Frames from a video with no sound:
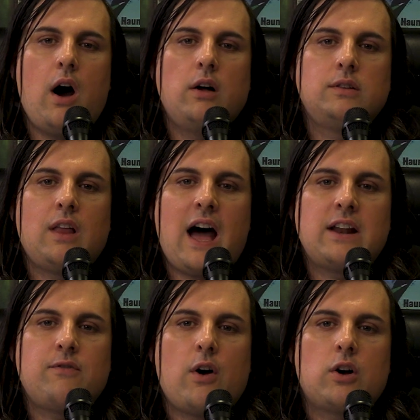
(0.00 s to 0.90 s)
a
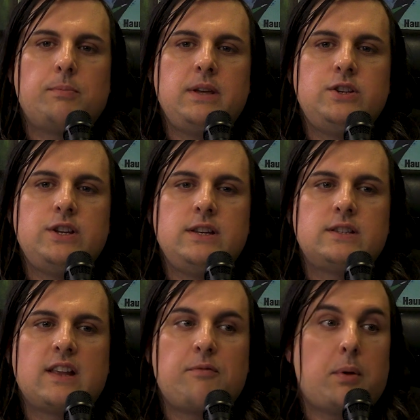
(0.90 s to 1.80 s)
lot of
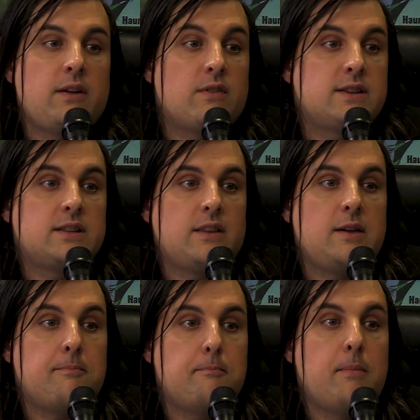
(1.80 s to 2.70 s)
RPGs that I've played
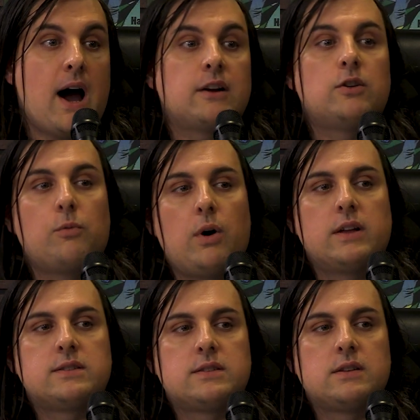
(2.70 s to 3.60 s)
recently, modern
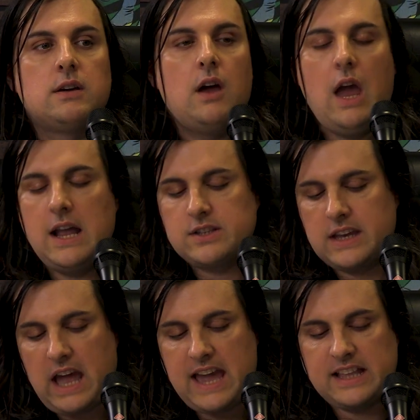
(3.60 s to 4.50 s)
ones, it's
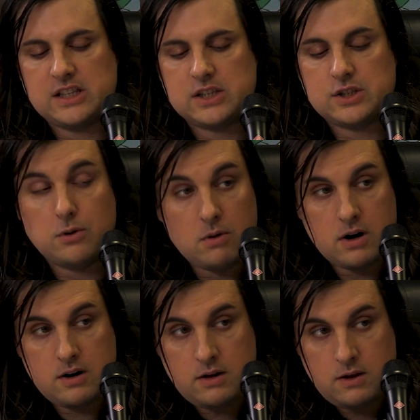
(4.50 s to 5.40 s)
like I get the
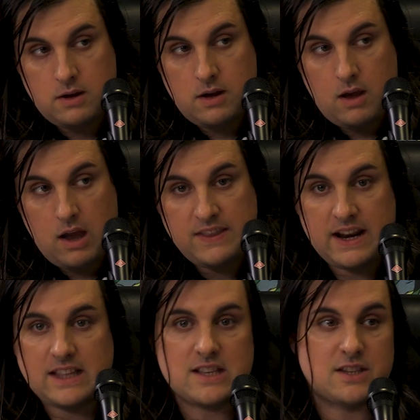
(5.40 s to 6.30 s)
sword, and then
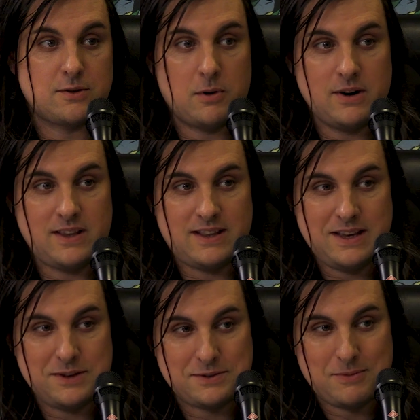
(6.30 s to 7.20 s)
I get the sword that
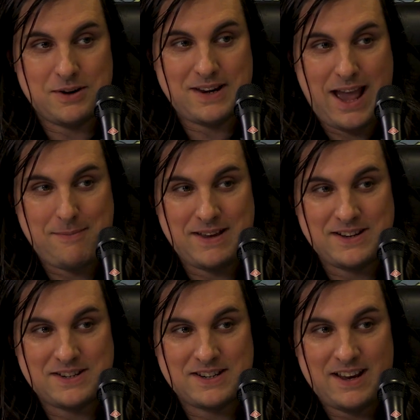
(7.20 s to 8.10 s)
deals more
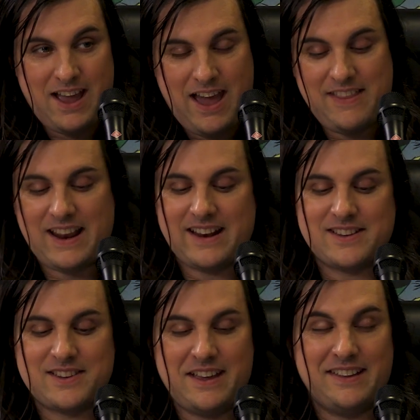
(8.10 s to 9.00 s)
damage, and then I get a
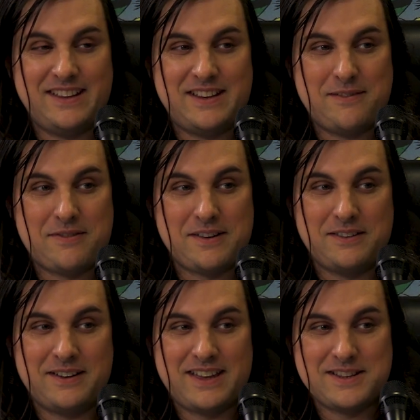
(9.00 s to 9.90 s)
slightly different
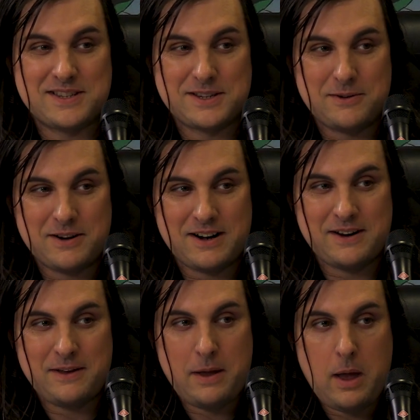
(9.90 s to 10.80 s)
looking
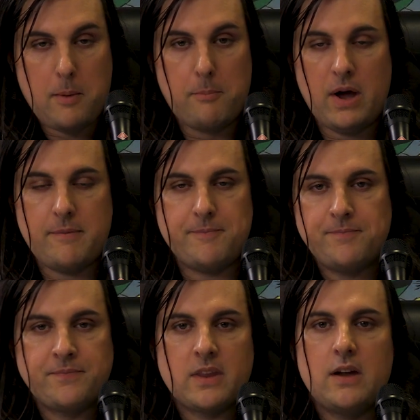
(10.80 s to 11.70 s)
sword. But
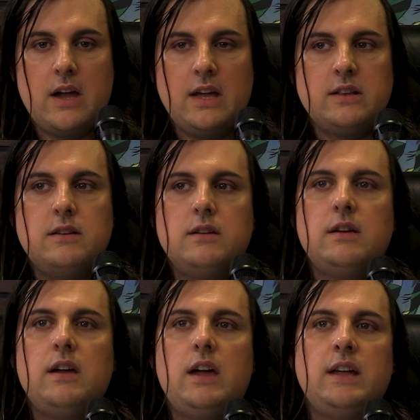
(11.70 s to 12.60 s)

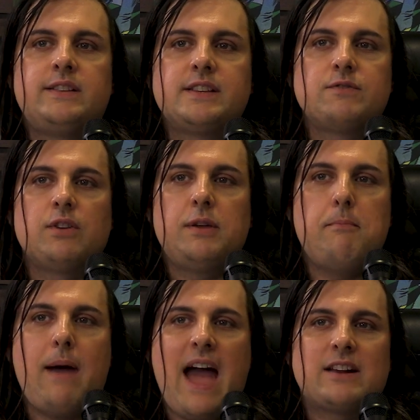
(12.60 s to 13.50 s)
it doesn't really
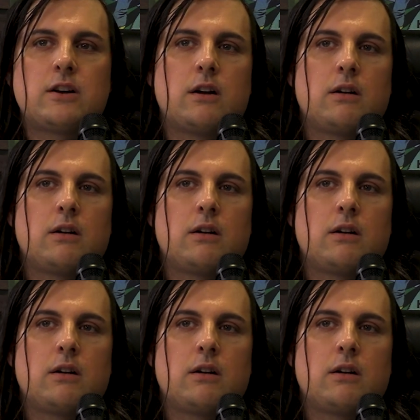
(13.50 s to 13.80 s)
matter.